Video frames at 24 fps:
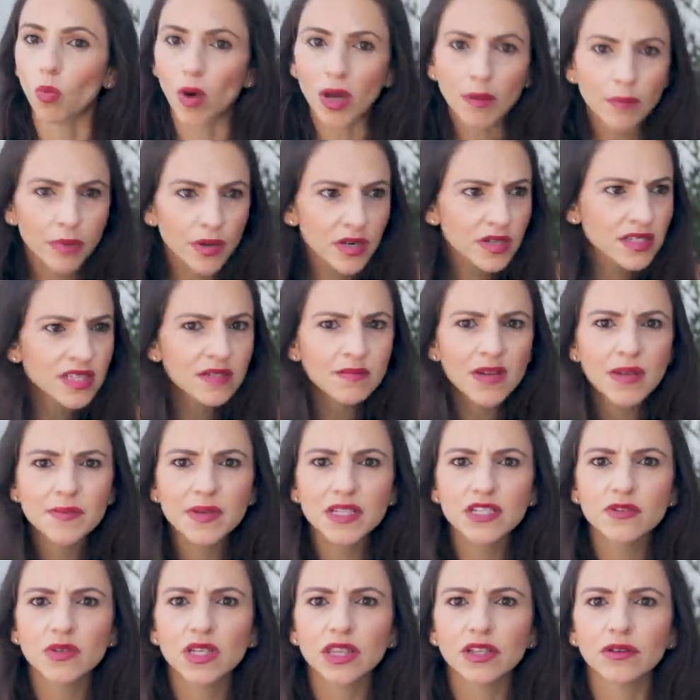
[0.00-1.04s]
One person might
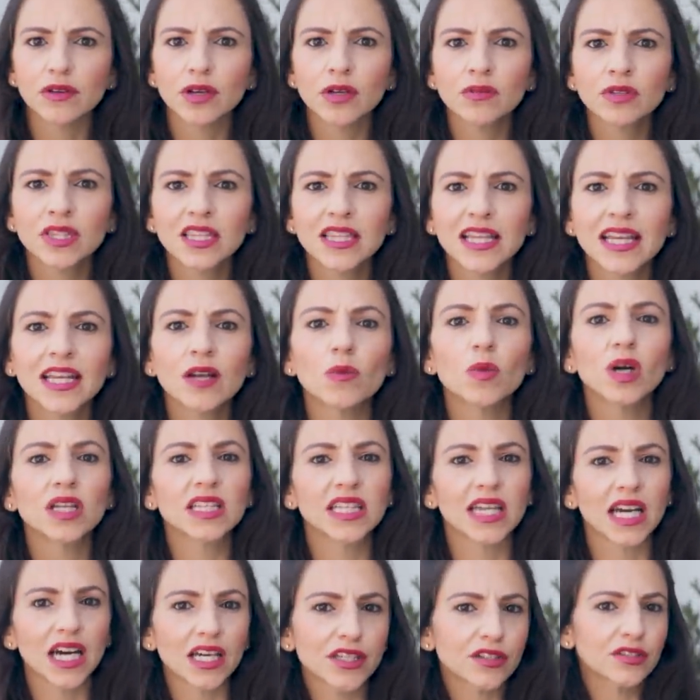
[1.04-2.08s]
be doing their own thing while
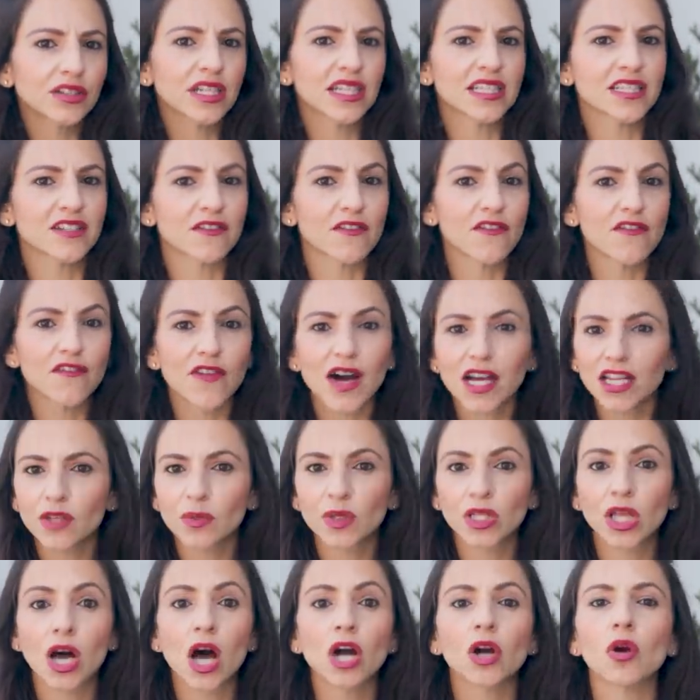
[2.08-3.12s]
the other needs to
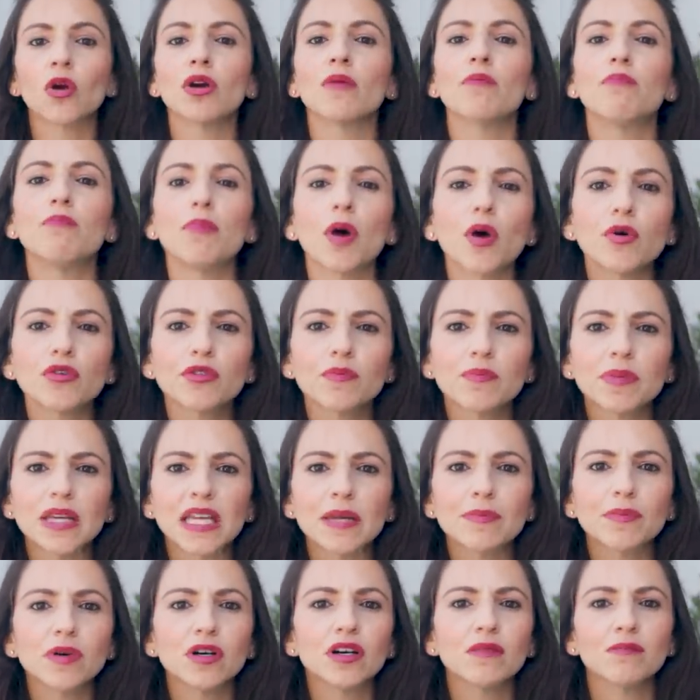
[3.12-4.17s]
follow along, or both
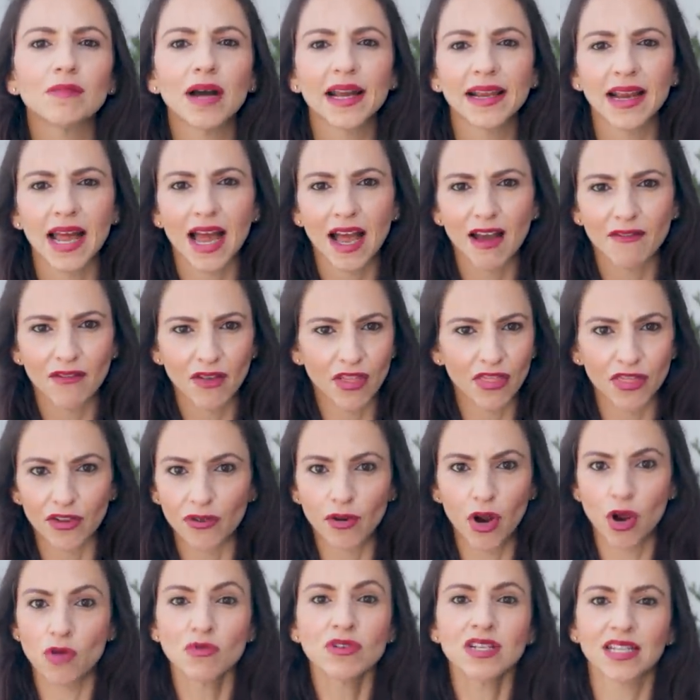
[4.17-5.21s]
people might have
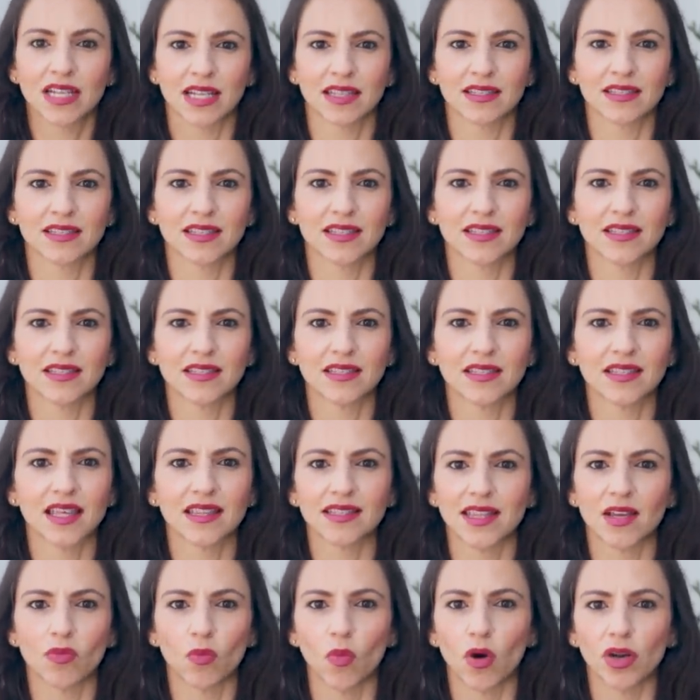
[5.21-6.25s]
their own dances
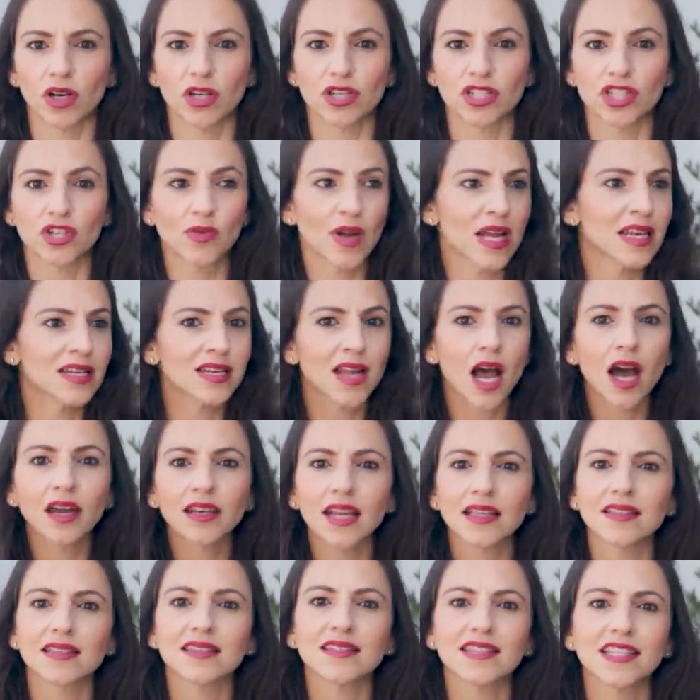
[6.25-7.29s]
that they want to do and not
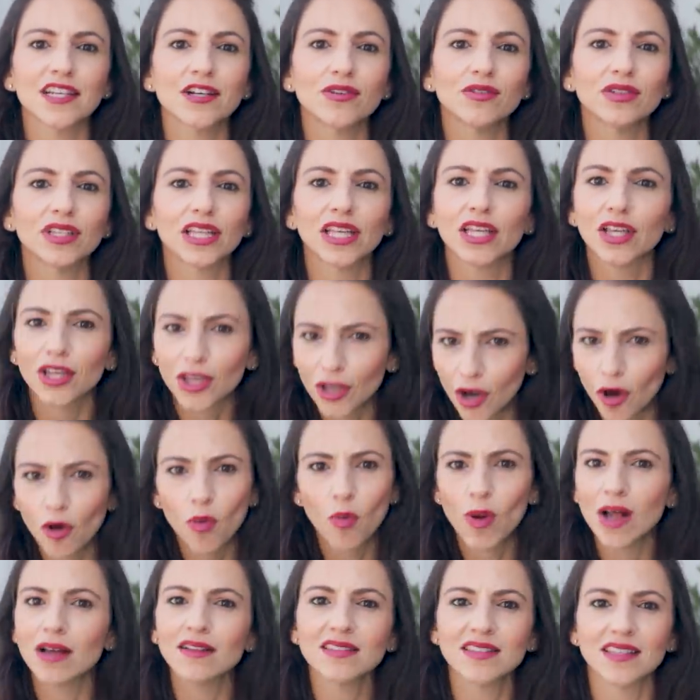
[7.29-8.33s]
necessarily go
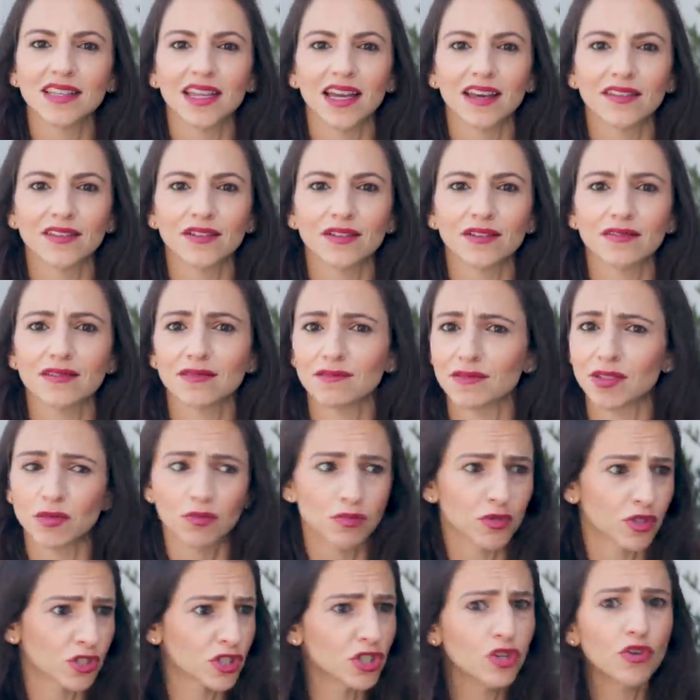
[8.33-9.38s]
well together.
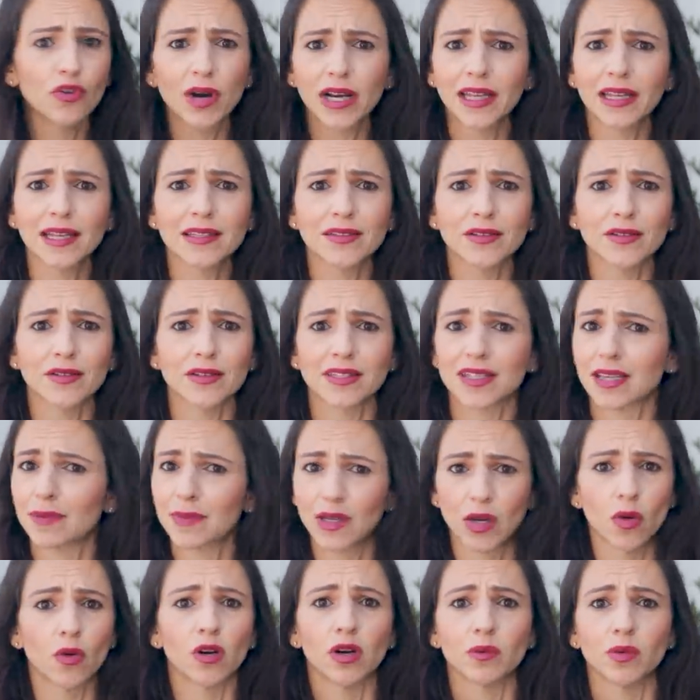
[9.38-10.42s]
So two great kissers can
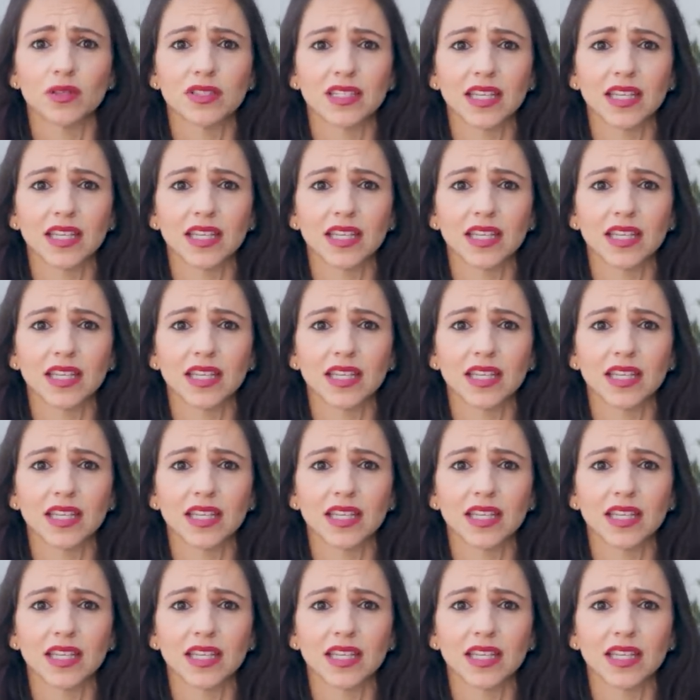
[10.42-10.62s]
be horrible